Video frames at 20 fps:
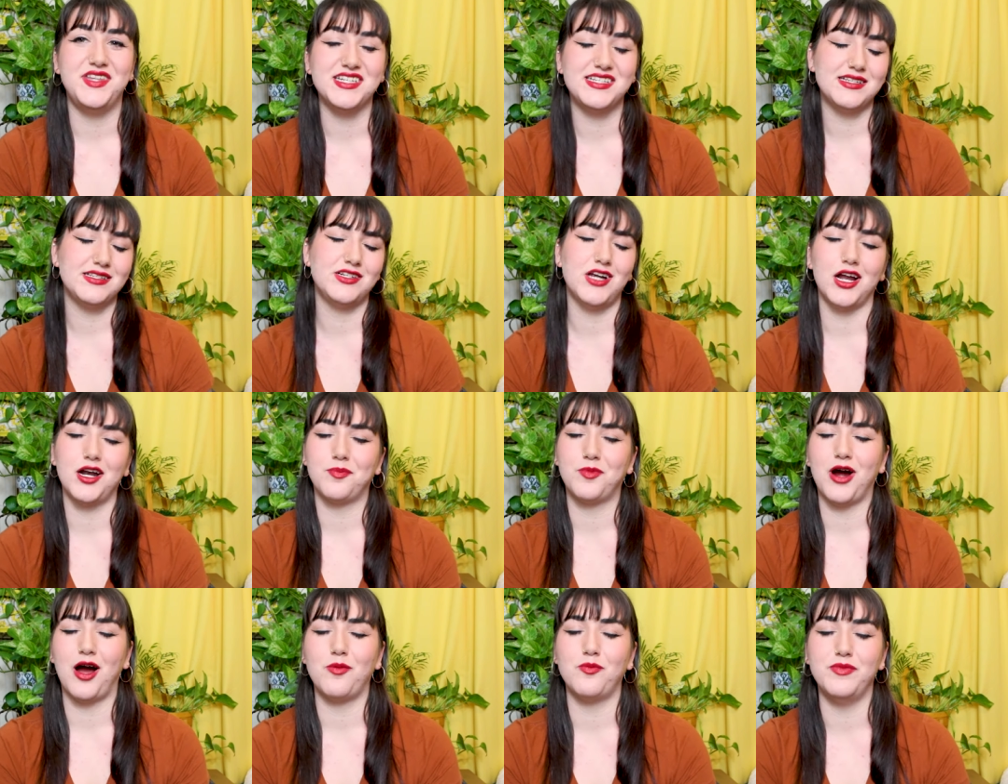This is not a
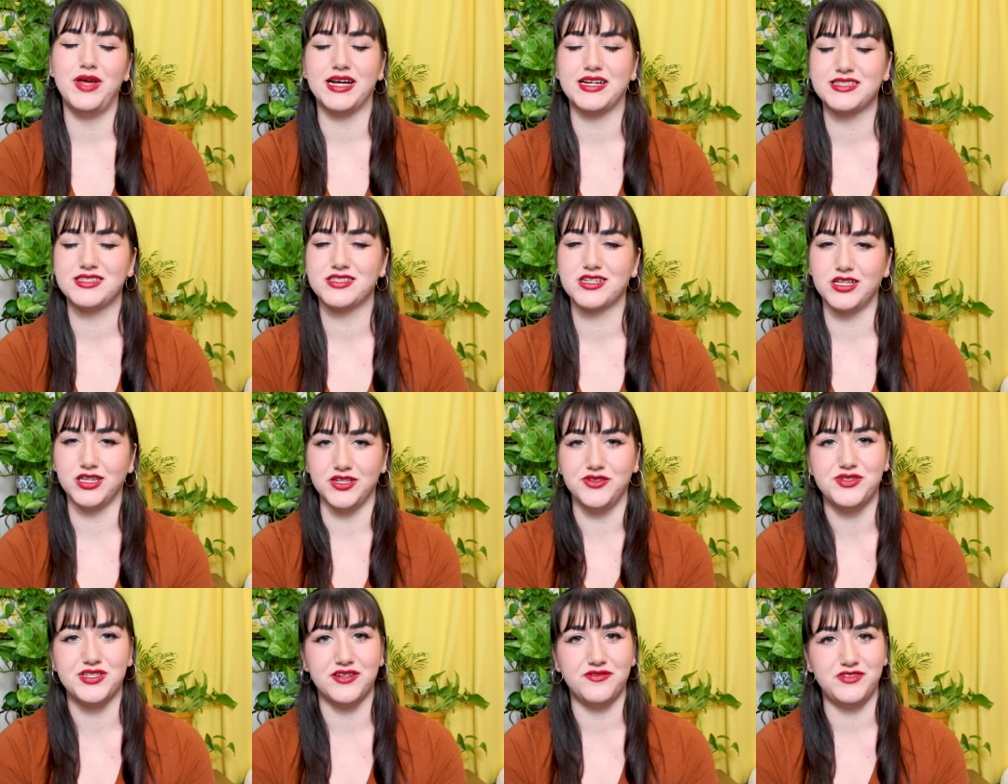problem
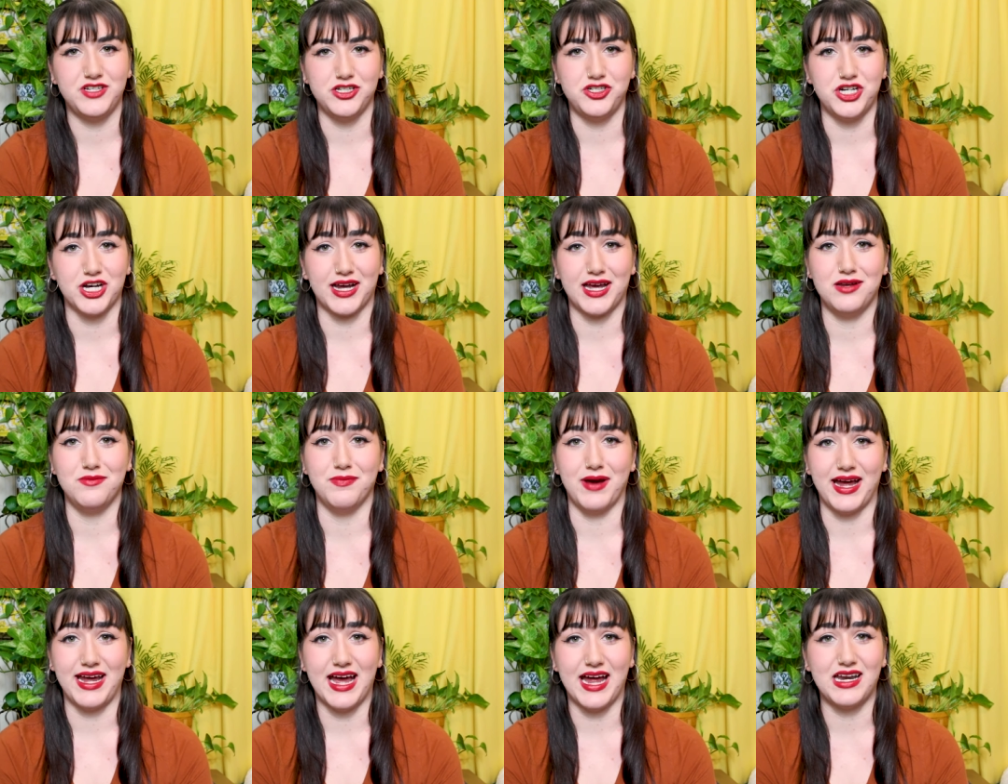exclusive to chicken
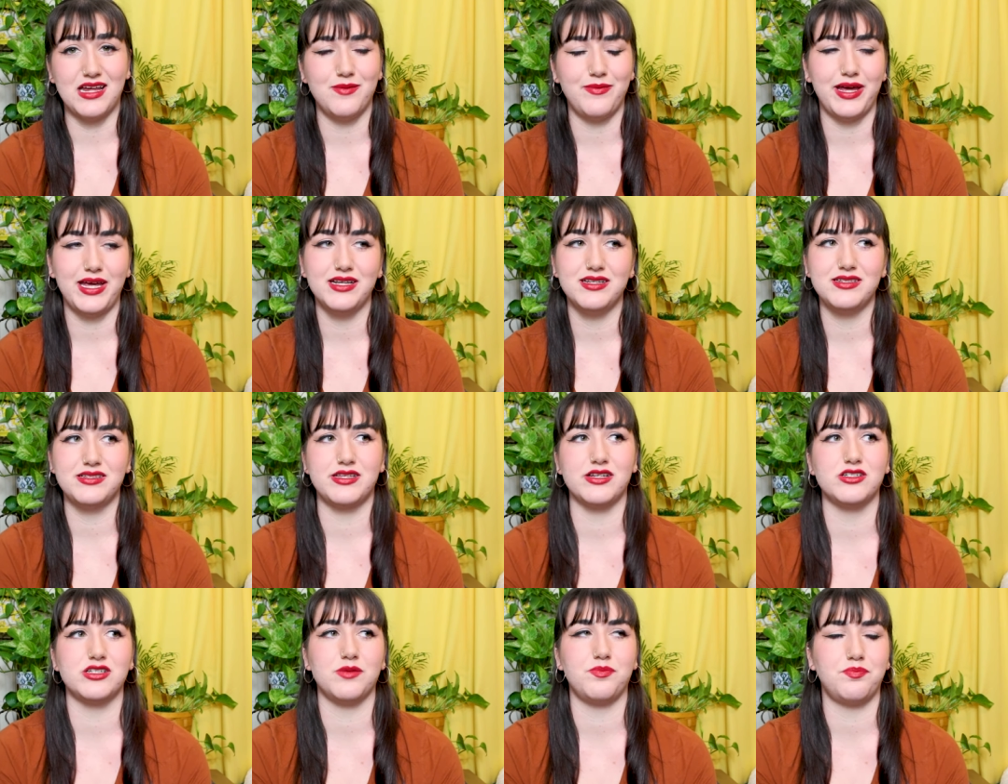by any means.
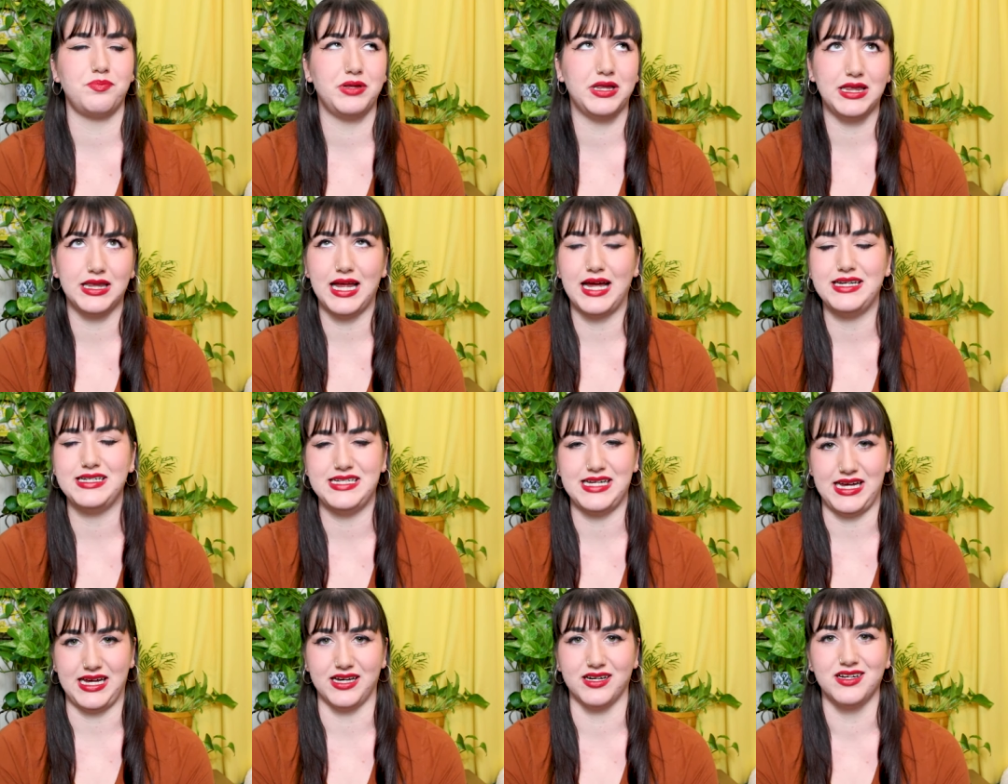There's a
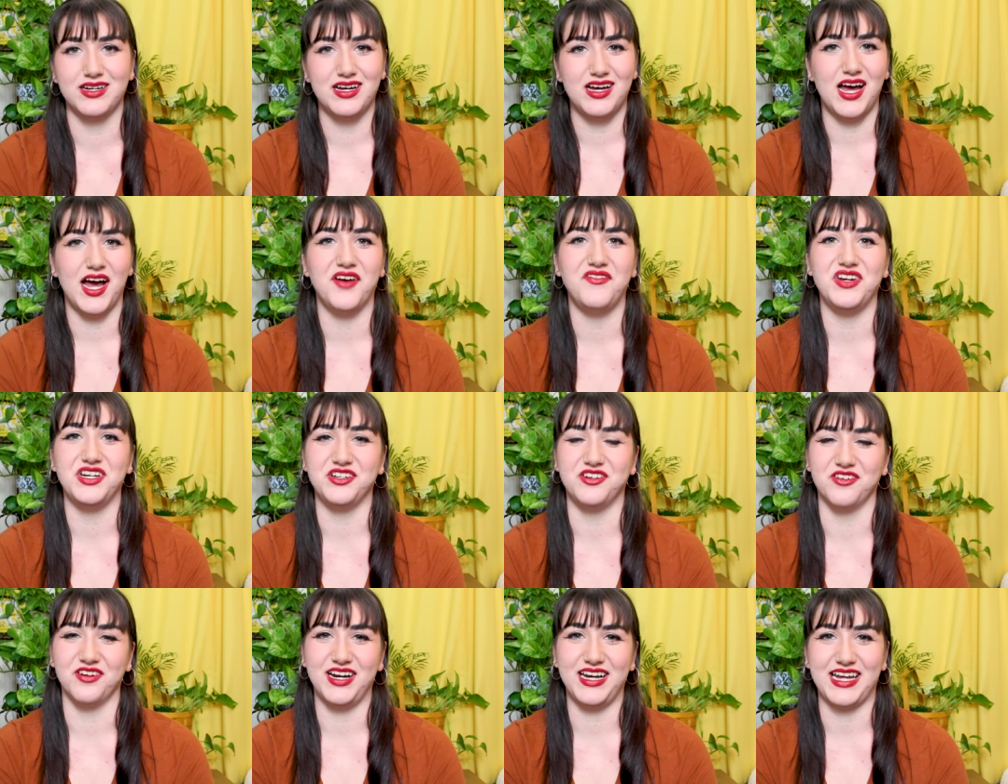plenty of
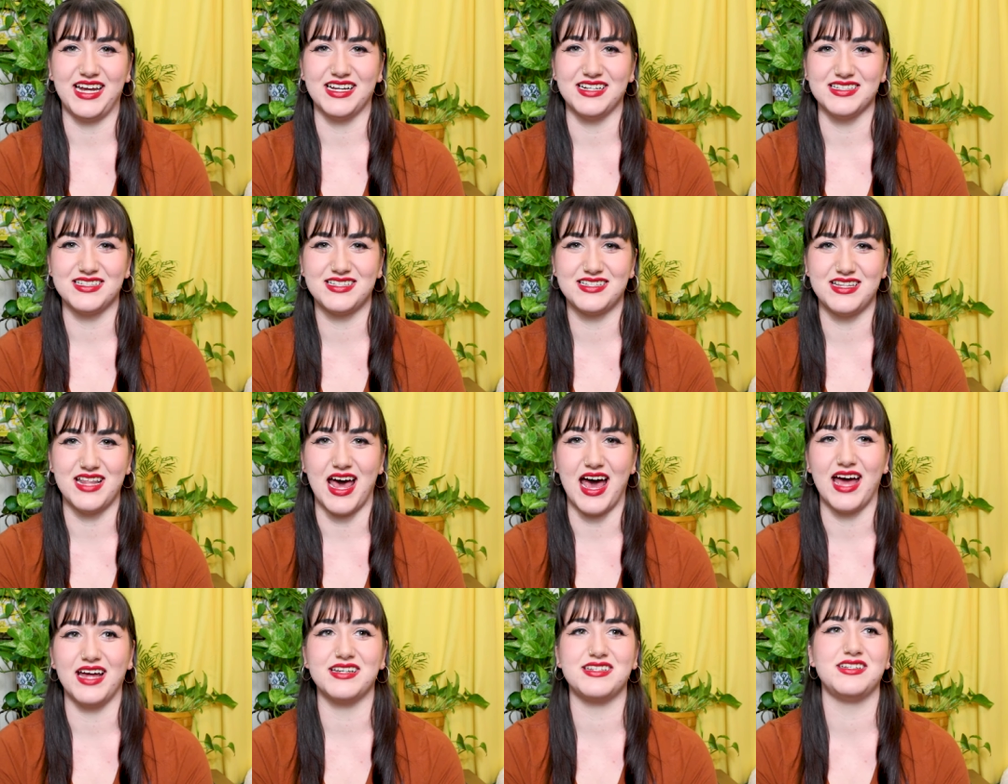ingredients
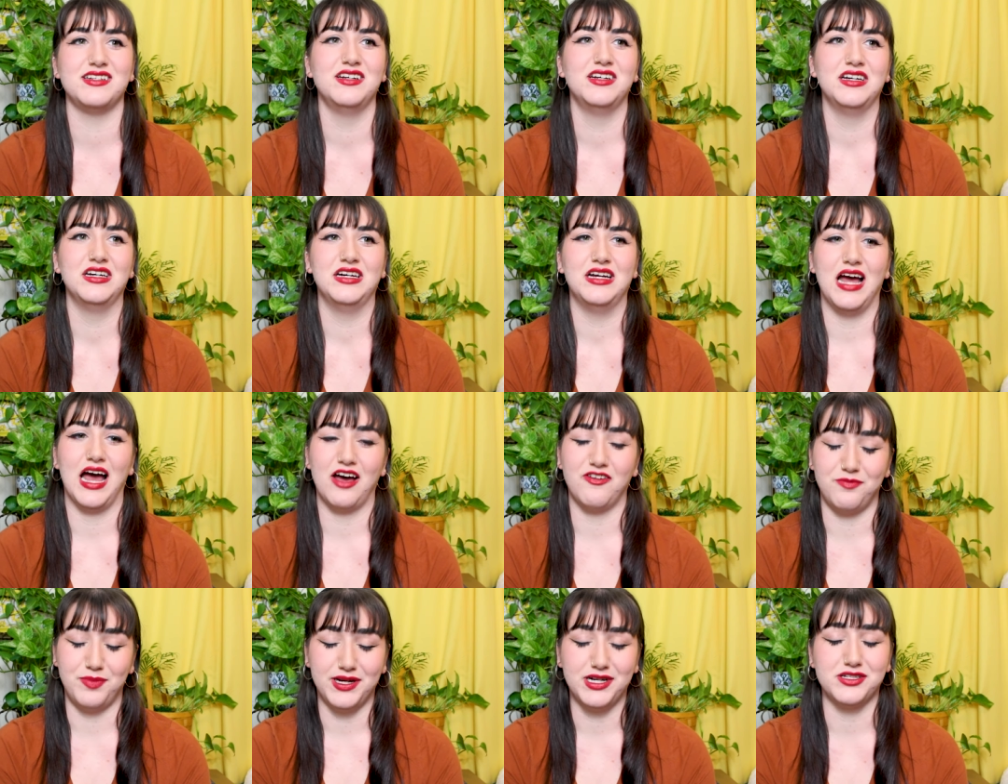that
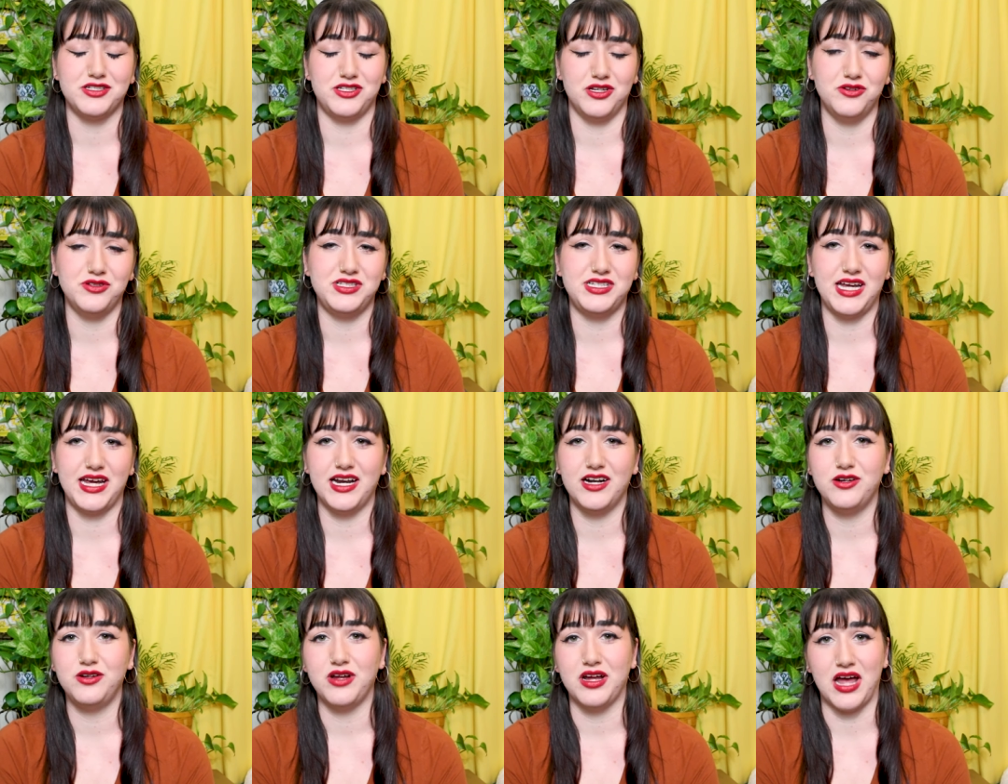have been
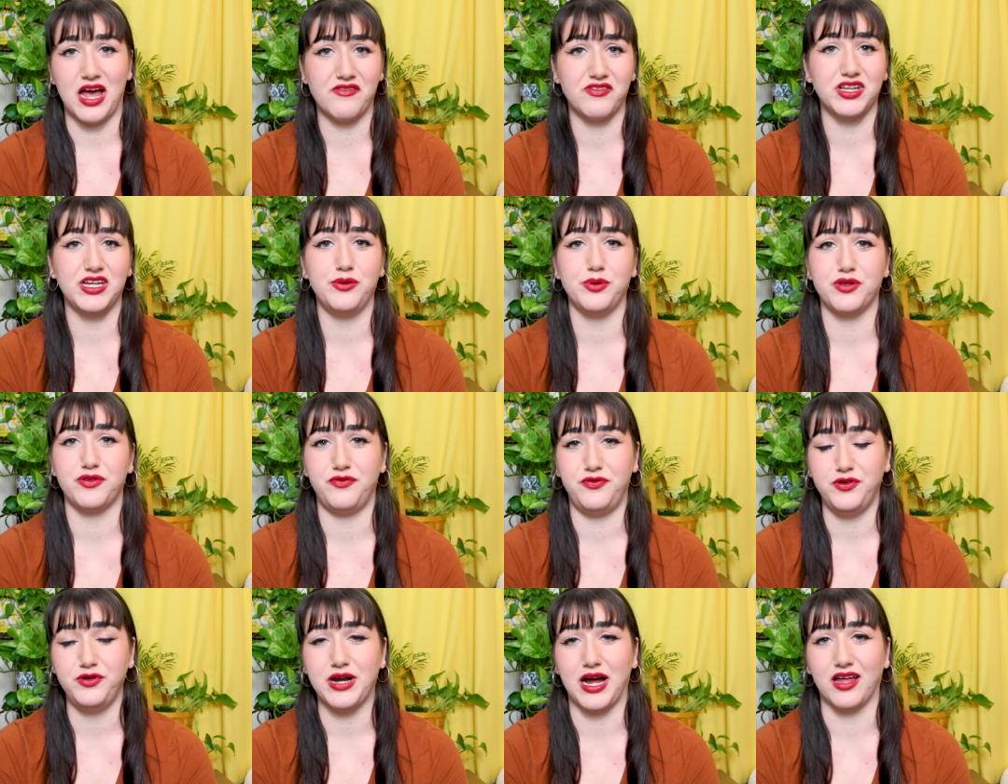associated heavily with
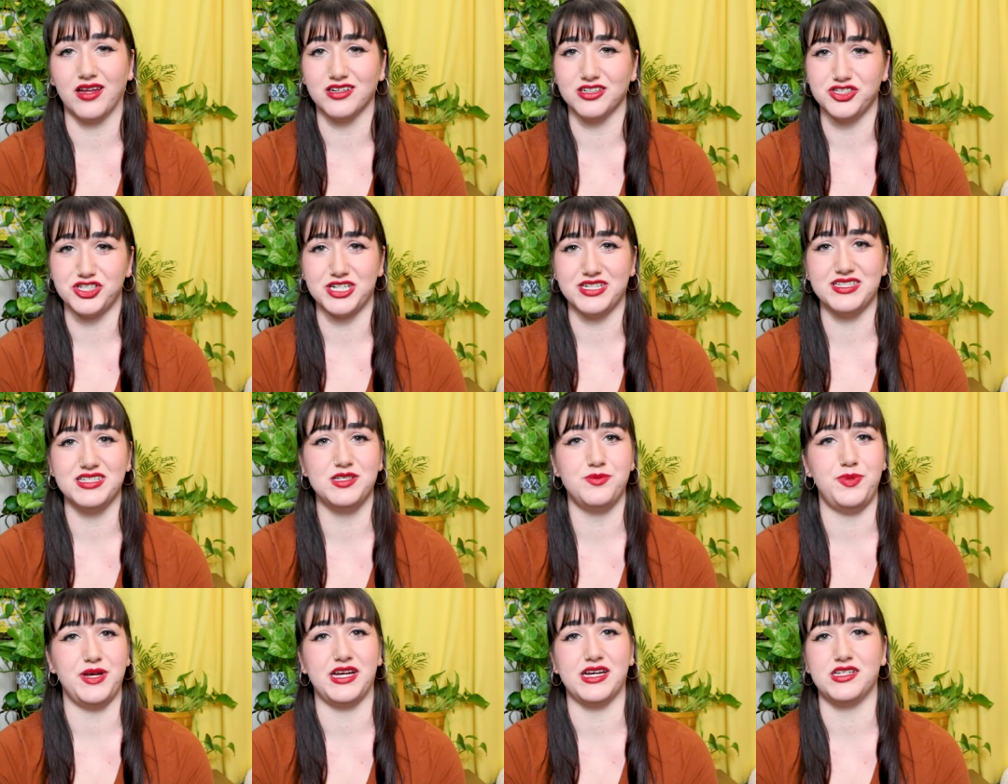food
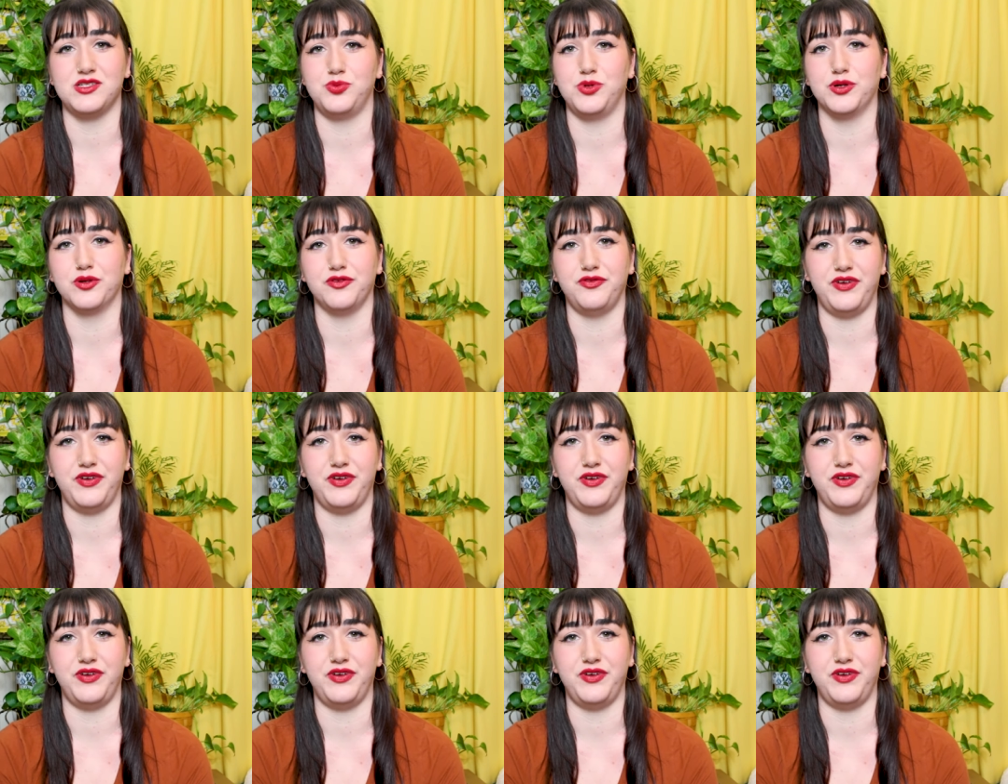allergens because we were